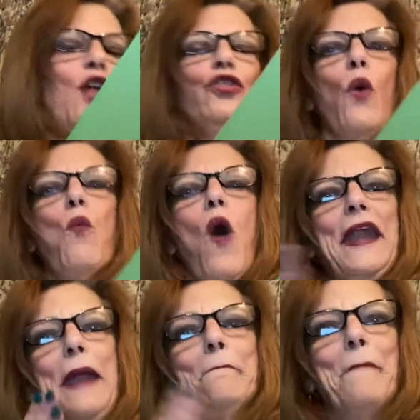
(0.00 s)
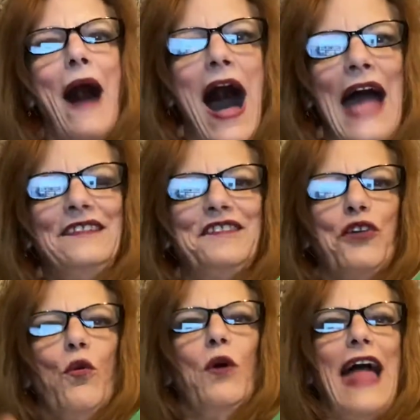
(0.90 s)
The one in my
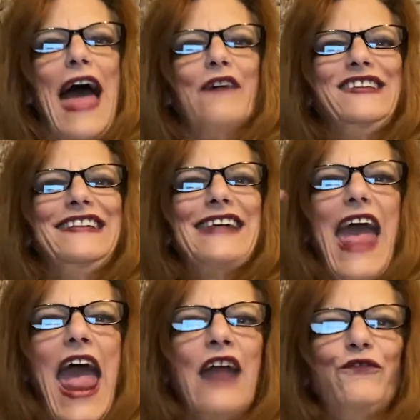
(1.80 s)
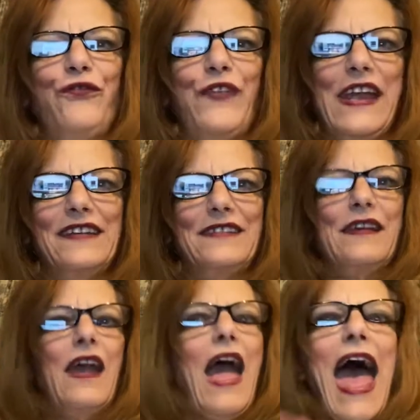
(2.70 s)
zoo will have 10 feet
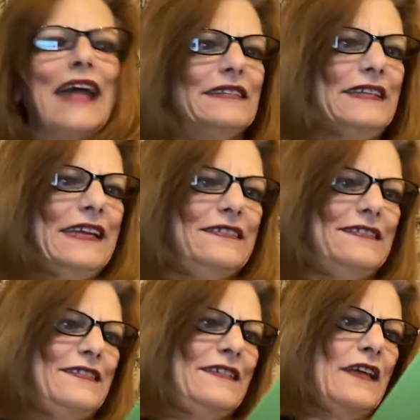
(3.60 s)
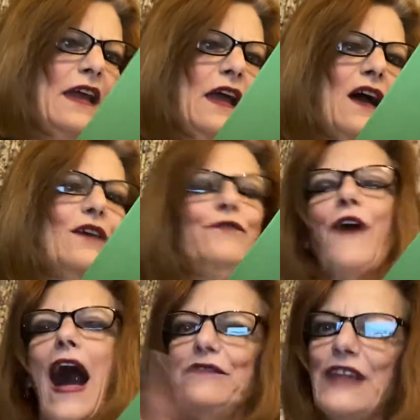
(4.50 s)
at least.
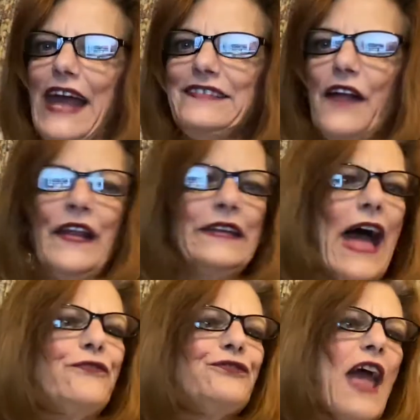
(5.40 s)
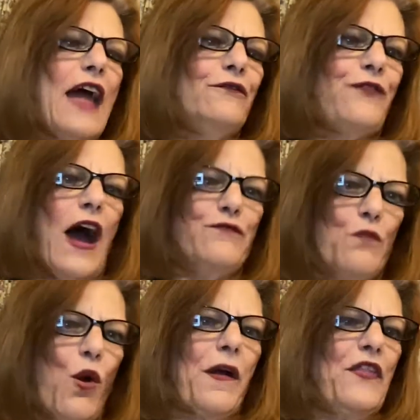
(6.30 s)
Five legs on the left and five
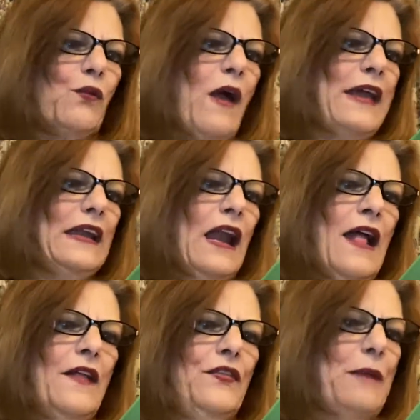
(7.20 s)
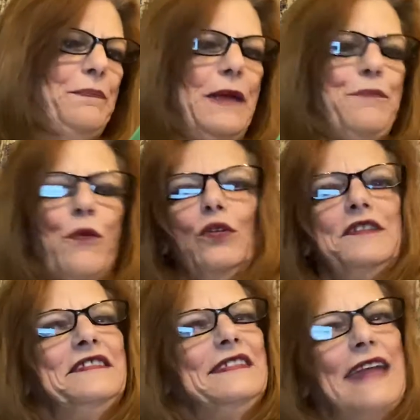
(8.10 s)
more on the right. Then people will
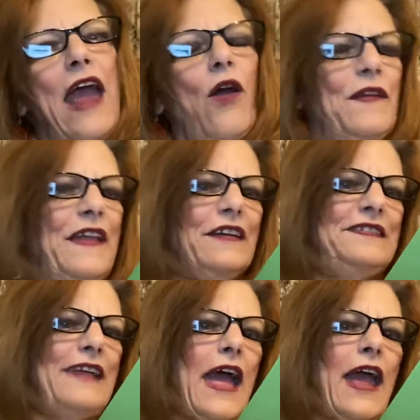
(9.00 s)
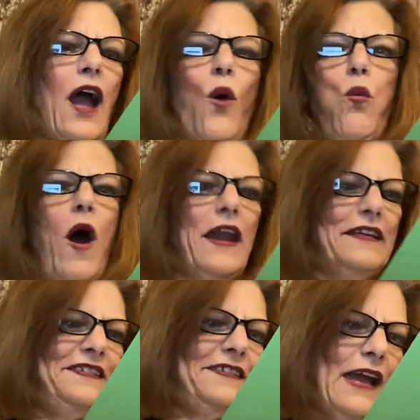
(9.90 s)
stare and they'll say, What a
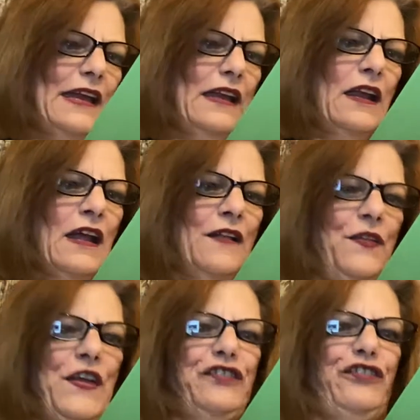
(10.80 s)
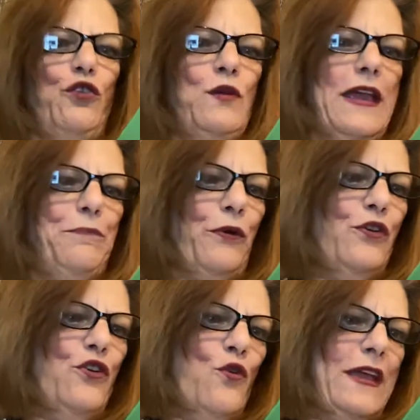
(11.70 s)
sight! This zookeeper,
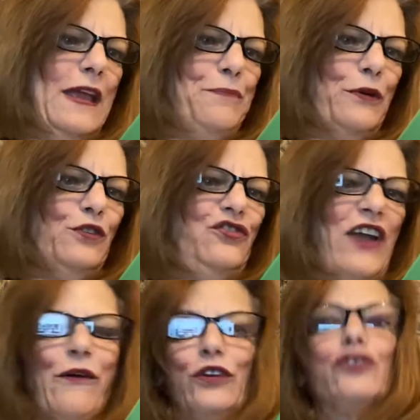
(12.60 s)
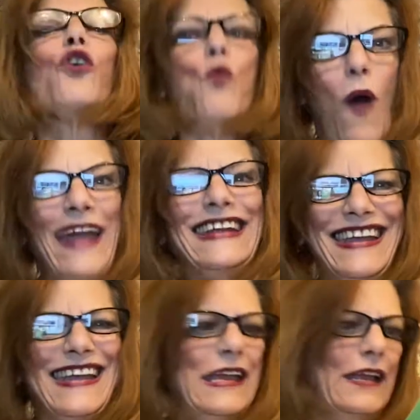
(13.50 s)
new keeper, Gerald's quite
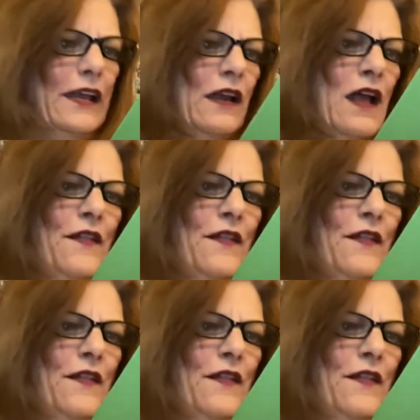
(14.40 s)
keen.